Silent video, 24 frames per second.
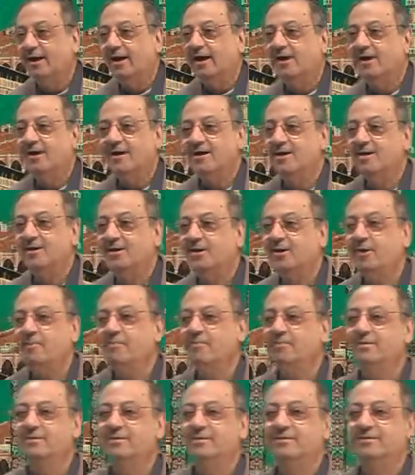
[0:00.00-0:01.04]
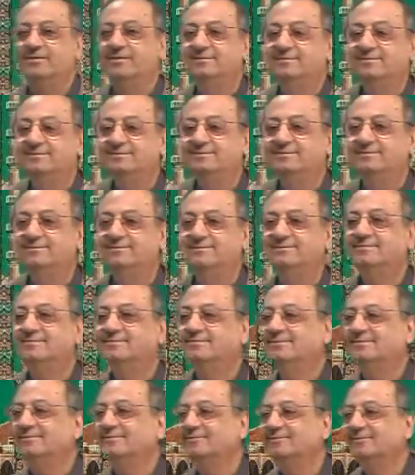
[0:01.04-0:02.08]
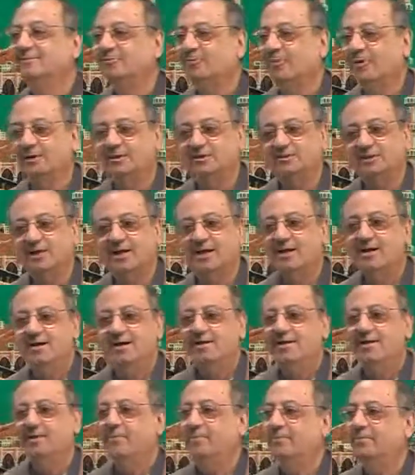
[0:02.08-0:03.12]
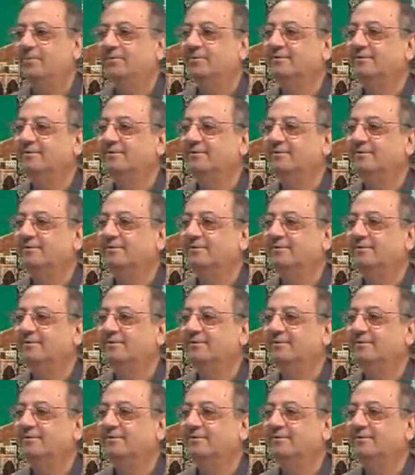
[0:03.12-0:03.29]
Arib. What is Arib?